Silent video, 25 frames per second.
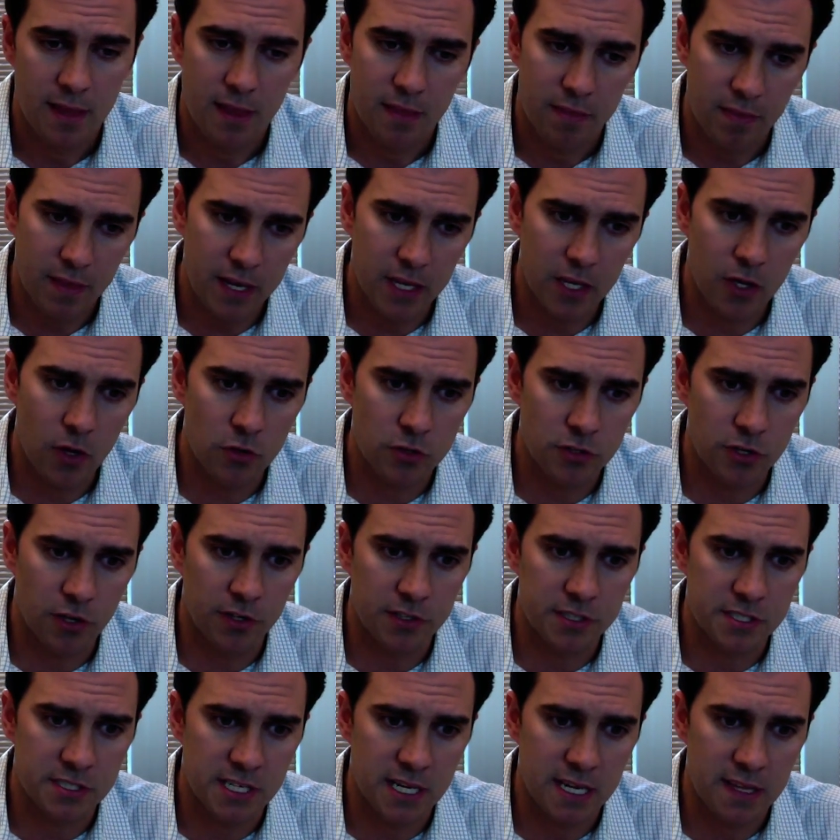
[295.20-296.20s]
Then he goes on
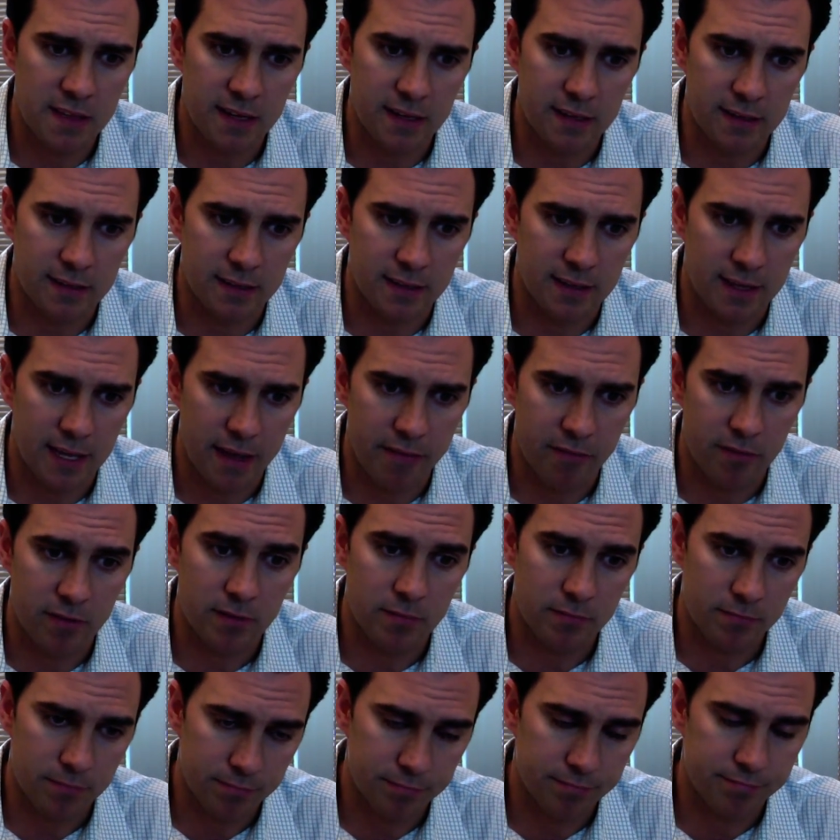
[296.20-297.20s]
to say that
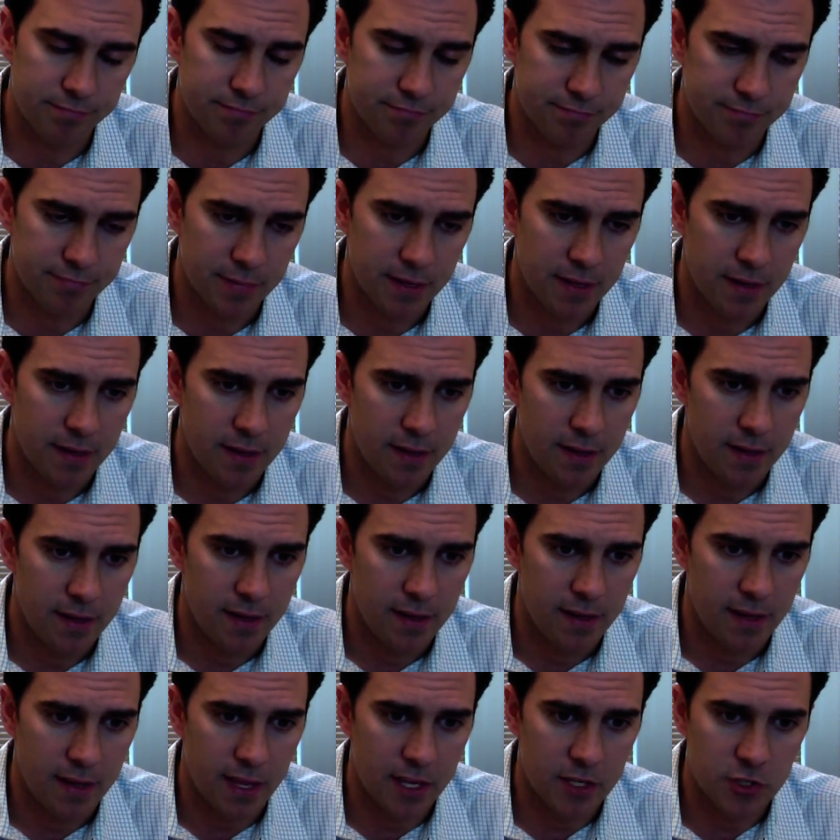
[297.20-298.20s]
Kevin
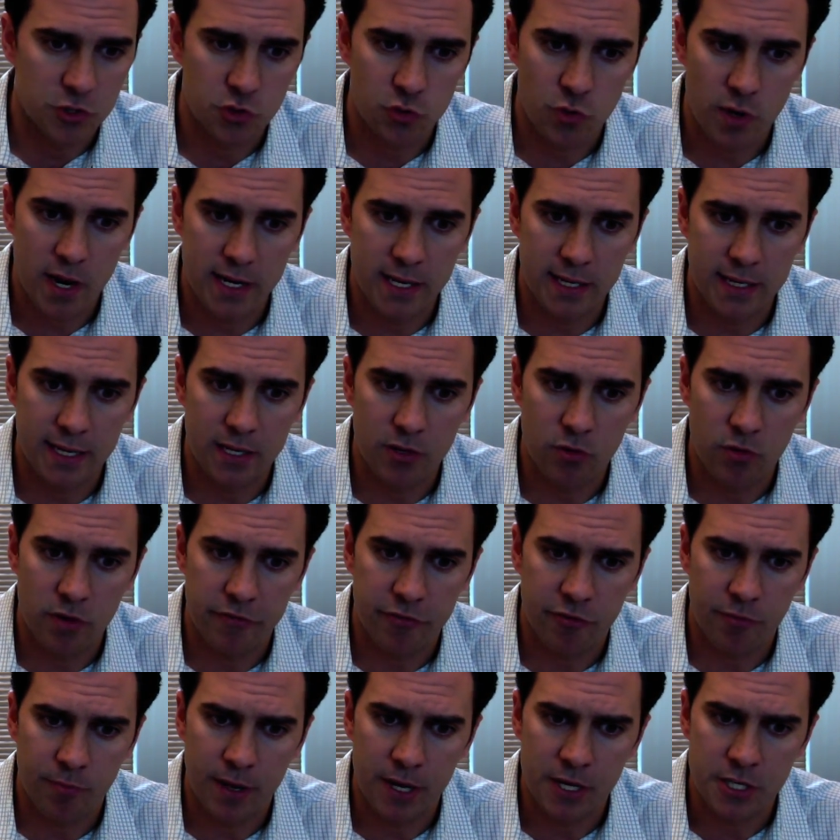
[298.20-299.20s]
is trying to get your
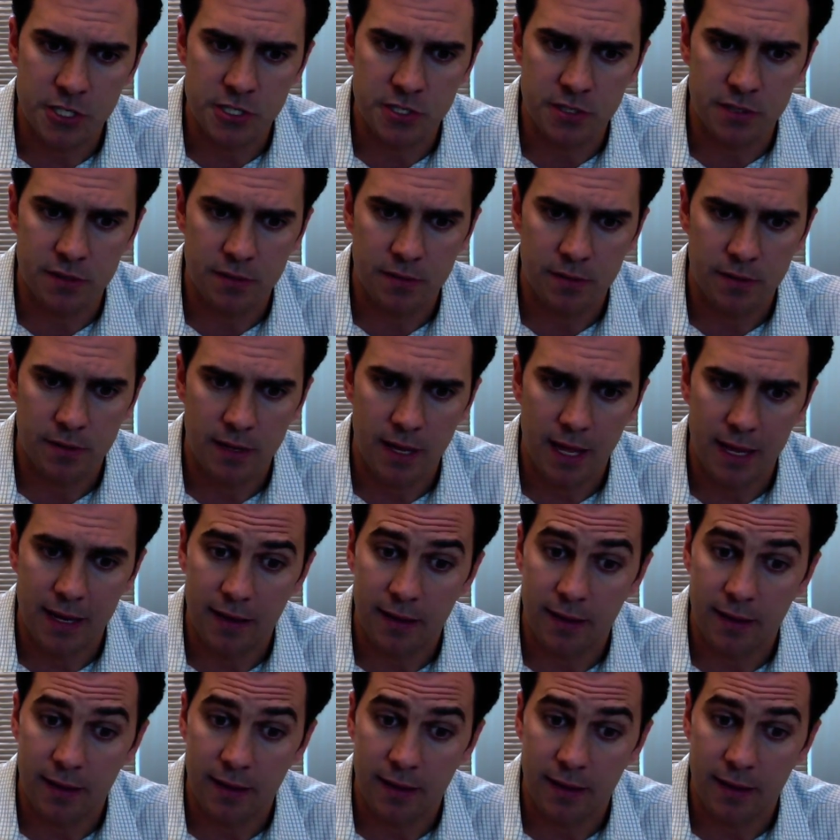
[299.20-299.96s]
information, and